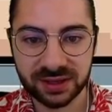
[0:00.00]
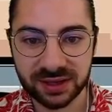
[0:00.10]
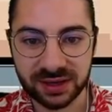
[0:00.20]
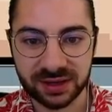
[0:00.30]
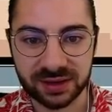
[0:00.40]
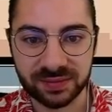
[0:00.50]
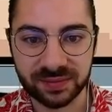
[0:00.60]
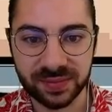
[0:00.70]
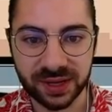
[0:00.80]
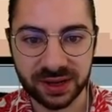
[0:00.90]

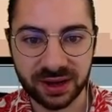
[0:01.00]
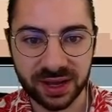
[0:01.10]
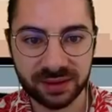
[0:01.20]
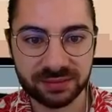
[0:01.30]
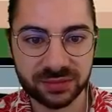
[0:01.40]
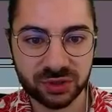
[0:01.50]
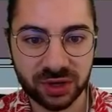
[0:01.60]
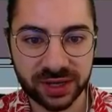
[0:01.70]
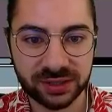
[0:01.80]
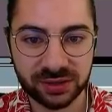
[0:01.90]
But I'm
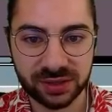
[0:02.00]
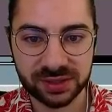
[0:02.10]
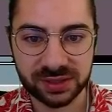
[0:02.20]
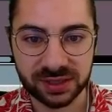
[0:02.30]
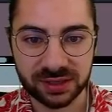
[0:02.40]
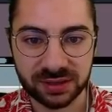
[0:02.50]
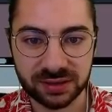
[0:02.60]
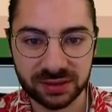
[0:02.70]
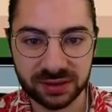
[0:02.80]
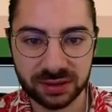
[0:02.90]
trying to this year
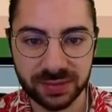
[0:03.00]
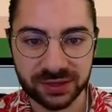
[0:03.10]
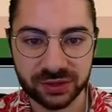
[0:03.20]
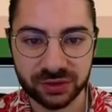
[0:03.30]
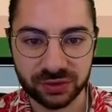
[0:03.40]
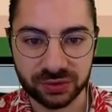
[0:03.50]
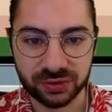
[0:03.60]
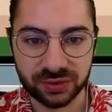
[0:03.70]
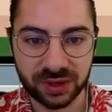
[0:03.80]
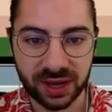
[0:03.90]
commit to,
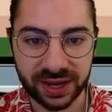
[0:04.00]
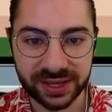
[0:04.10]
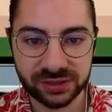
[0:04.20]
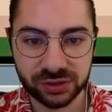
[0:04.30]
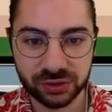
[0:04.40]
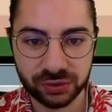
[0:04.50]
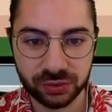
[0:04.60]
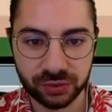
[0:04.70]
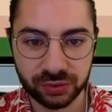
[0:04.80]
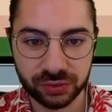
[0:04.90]
I guess,
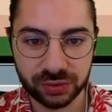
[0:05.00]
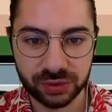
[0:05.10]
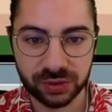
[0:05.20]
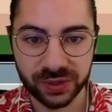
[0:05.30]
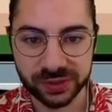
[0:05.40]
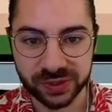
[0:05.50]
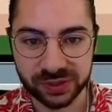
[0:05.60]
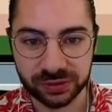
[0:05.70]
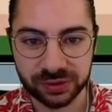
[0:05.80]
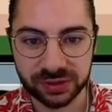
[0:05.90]
2 New Year's
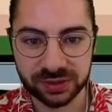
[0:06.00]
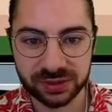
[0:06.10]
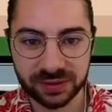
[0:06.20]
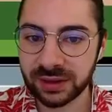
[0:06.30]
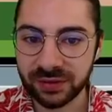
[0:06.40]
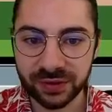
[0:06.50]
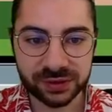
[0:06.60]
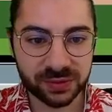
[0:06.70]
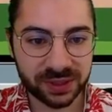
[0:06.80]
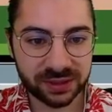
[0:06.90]
resolutions. The first
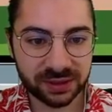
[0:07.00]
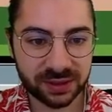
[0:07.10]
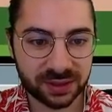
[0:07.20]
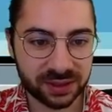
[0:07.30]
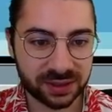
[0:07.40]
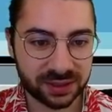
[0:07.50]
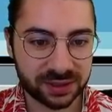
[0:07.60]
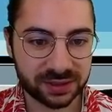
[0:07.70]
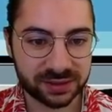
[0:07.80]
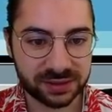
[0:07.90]
one
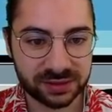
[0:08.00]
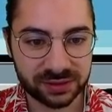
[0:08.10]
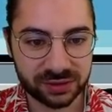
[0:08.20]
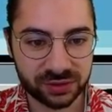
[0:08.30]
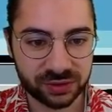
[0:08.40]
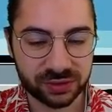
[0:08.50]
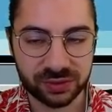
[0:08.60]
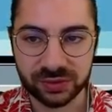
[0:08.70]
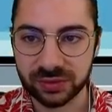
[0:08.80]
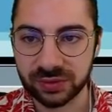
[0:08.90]
is
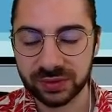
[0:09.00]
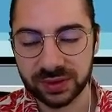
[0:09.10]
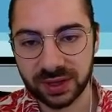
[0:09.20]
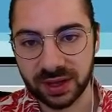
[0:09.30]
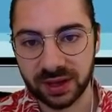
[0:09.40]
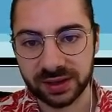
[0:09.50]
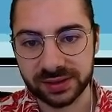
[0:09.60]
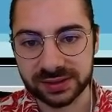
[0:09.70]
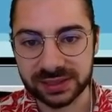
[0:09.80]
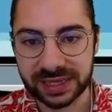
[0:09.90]
to
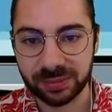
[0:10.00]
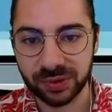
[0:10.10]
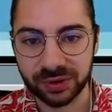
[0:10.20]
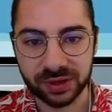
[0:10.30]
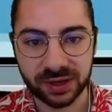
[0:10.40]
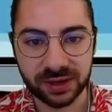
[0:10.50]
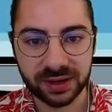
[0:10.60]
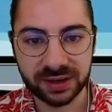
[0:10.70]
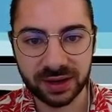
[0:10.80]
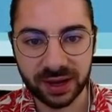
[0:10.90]
sleep earlier,
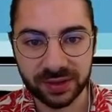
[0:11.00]
and the